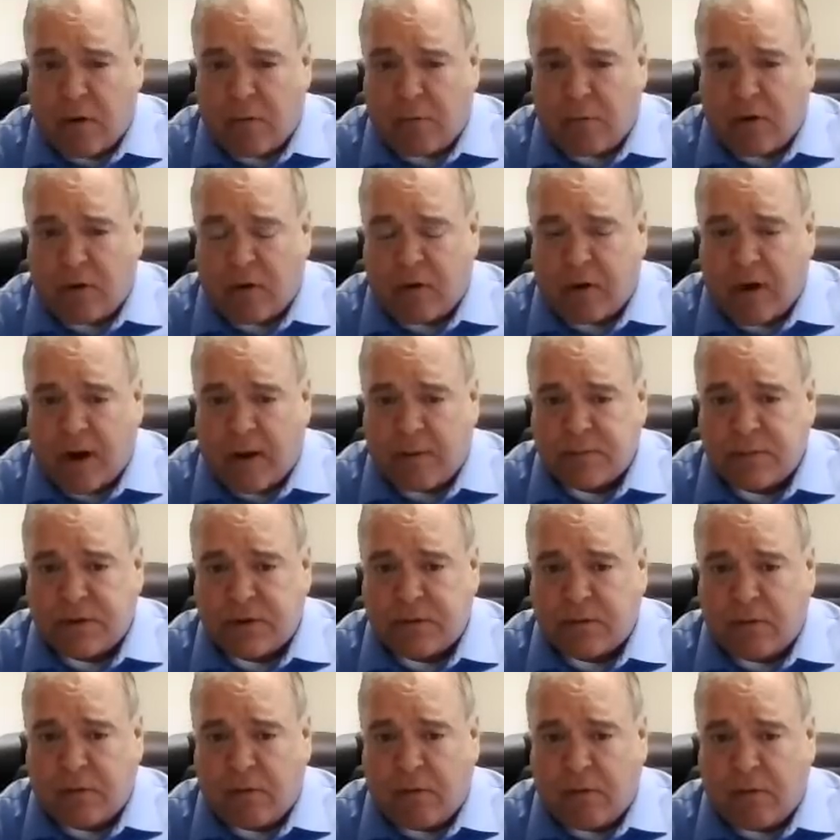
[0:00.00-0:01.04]
programs
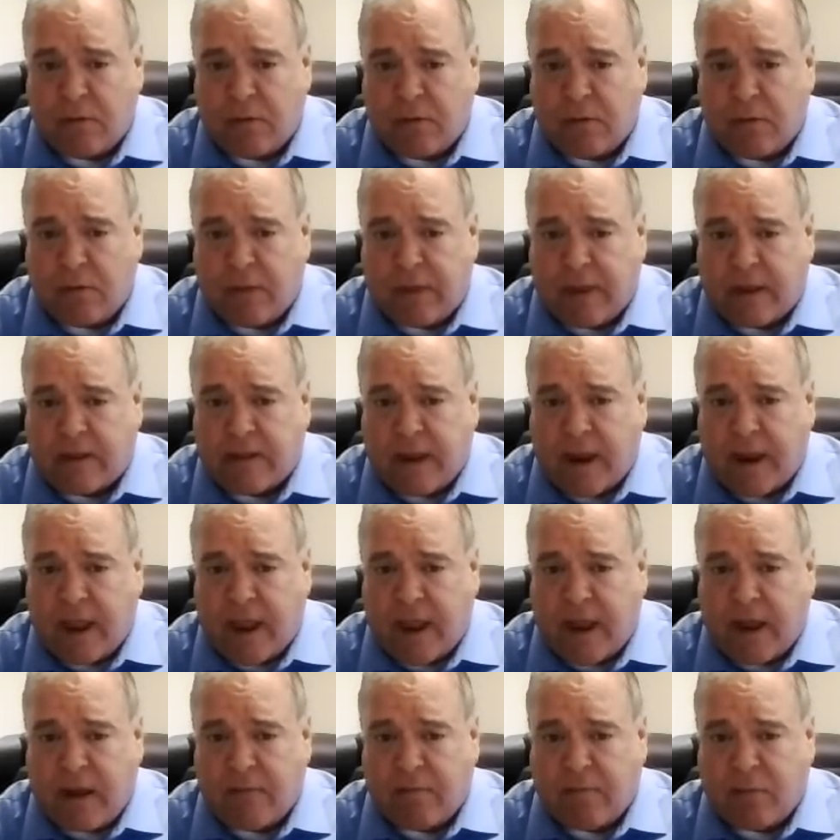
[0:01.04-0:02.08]
that they
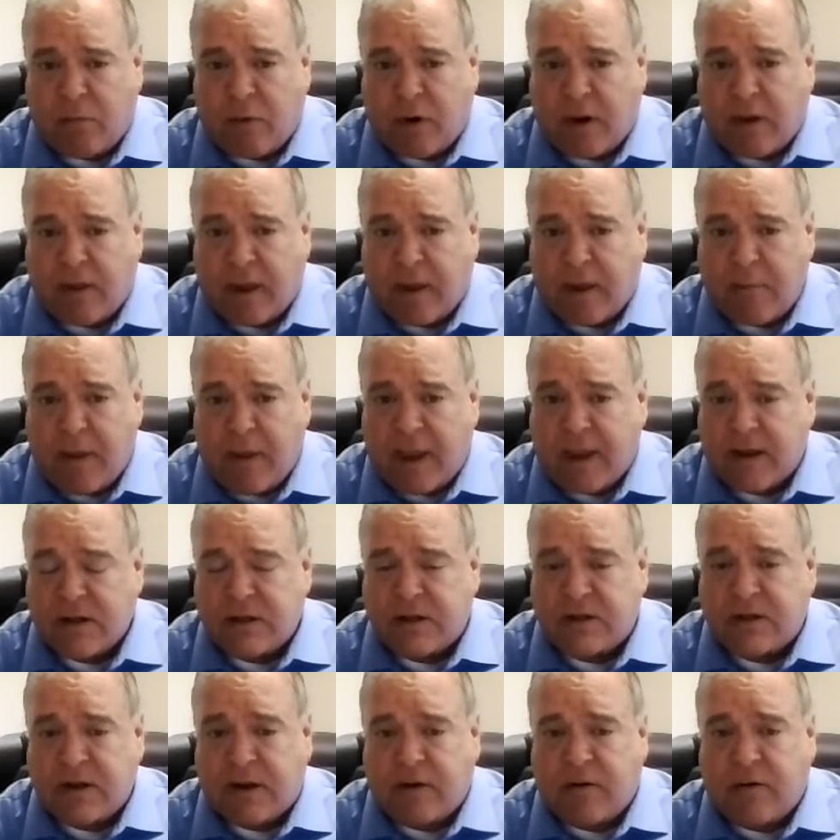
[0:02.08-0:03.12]
have where they may
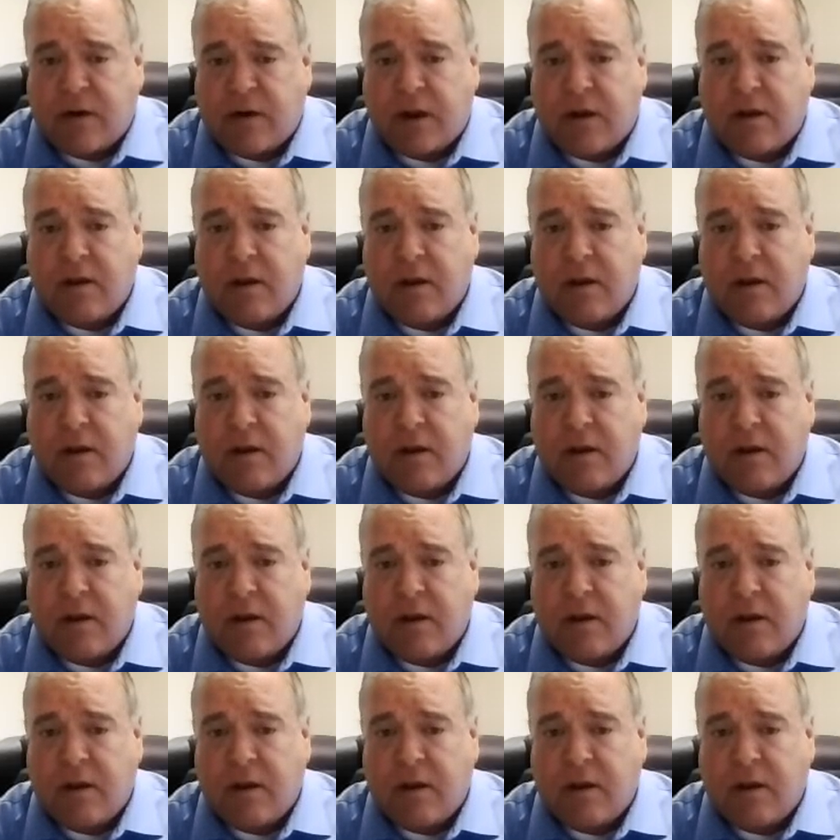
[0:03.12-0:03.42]
consider it,